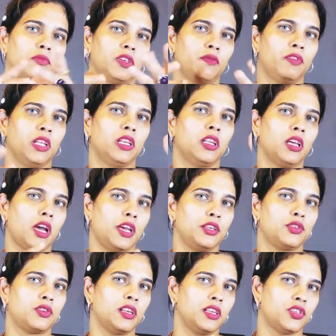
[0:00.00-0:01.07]
when
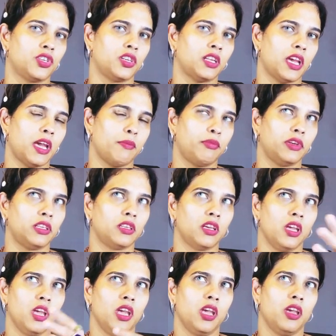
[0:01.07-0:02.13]
isolation happen,
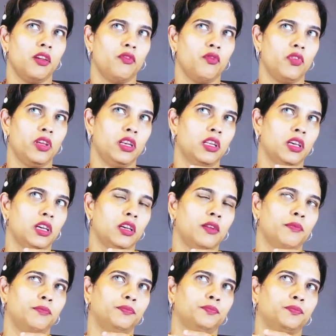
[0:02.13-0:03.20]
when
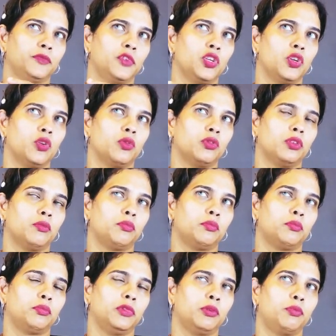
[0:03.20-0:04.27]
you know,
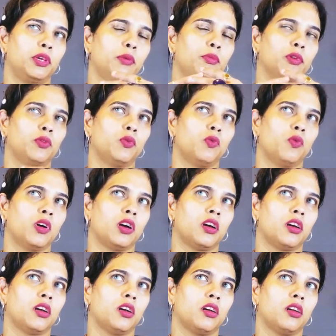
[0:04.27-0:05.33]
the people who
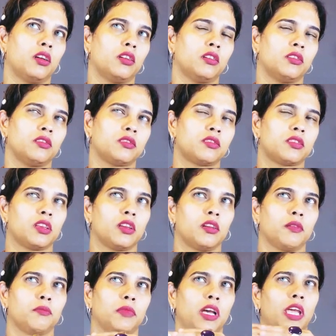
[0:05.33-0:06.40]
are
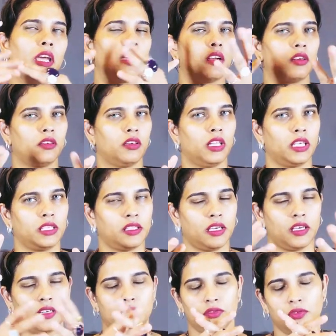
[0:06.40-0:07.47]
I heard like
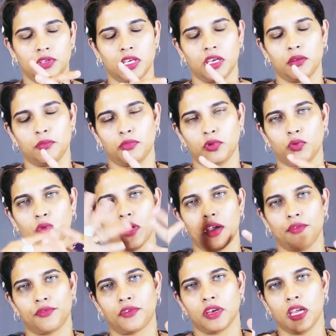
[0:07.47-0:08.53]
that, okay, who
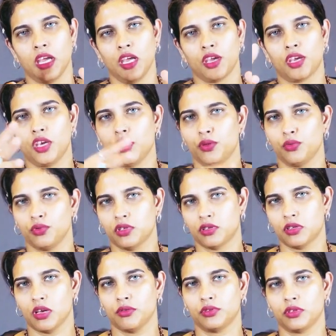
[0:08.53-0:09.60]
have Ketu, the
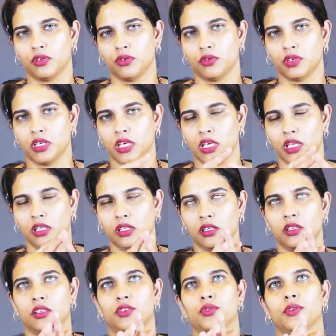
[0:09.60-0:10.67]
south node in
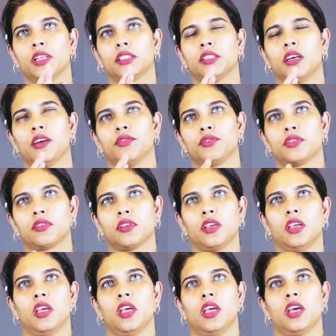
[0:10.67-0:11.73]
the 12th house,
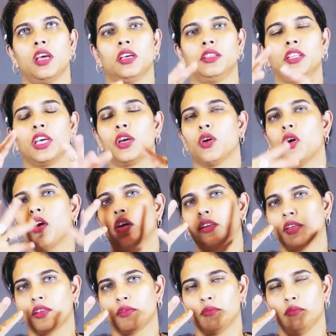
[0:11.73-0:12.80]
they got
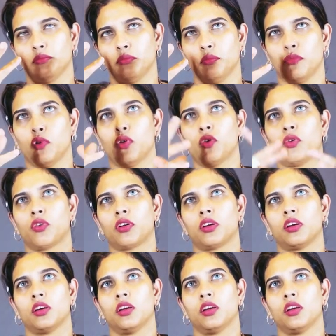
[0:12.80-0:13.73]
more